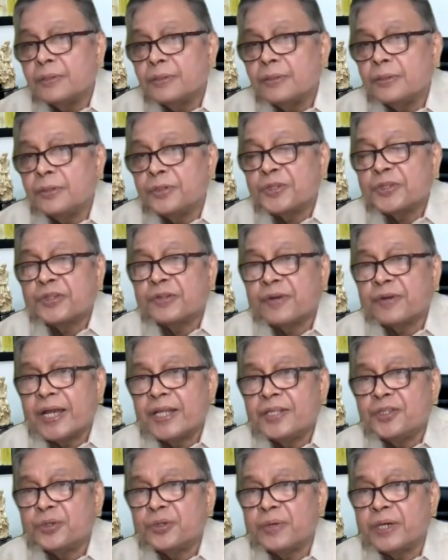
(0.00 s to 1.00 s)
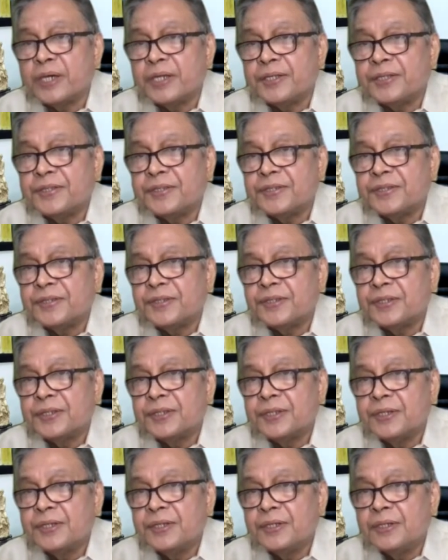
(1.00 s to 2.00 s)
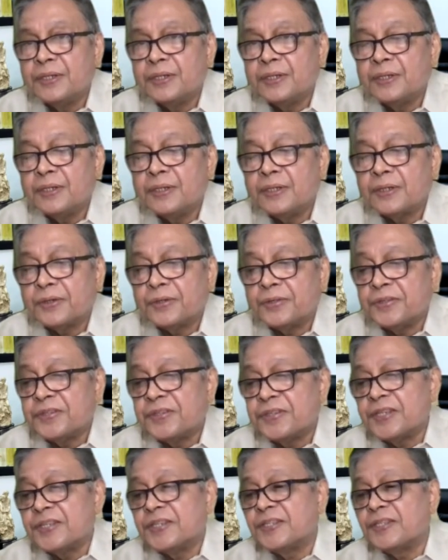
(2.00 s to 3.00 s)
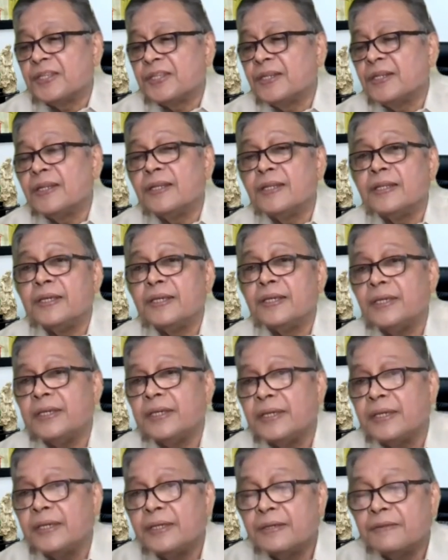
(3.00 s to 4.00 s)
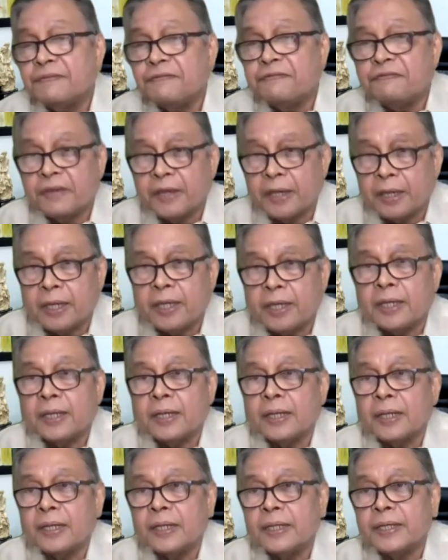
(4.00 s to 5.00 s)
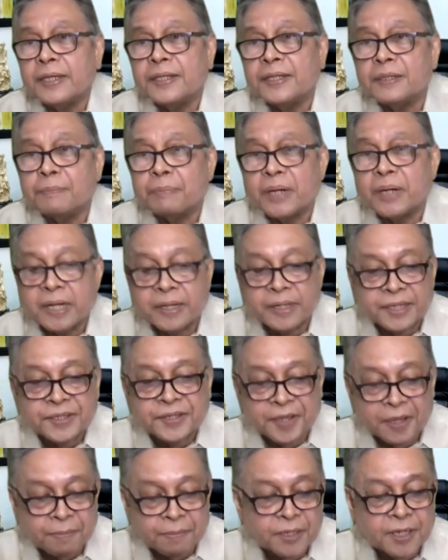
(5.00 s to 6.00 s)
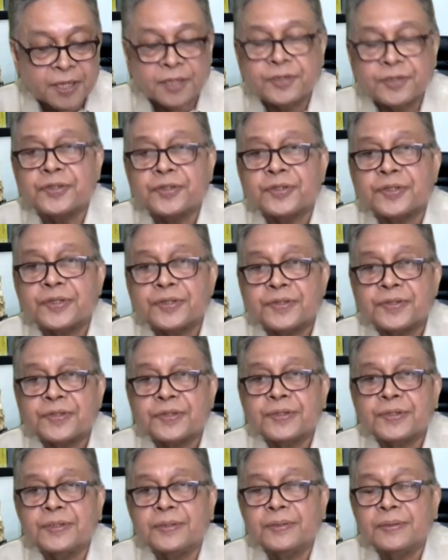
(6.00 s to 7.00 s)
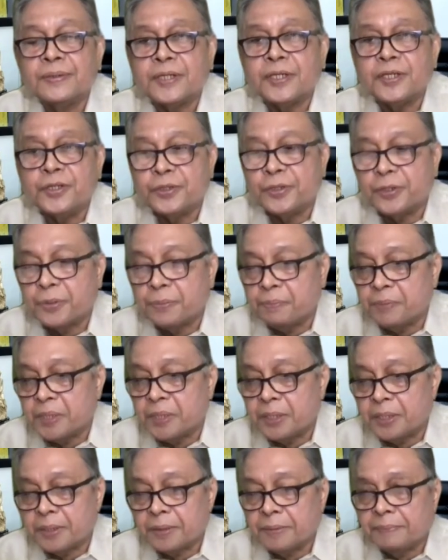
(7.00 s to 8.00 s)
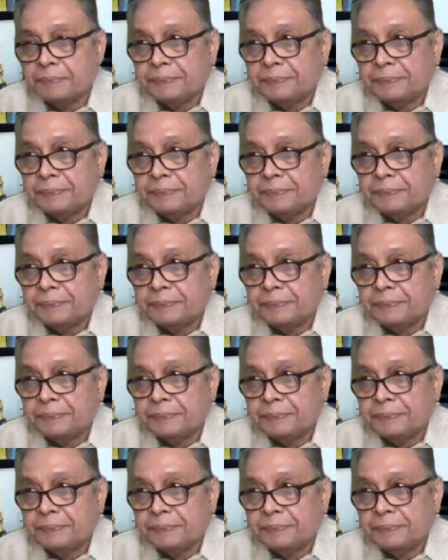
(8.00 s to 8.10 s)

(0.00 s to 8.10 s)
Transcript: whose graduates consistently fail in the bar examinations, in your opinion?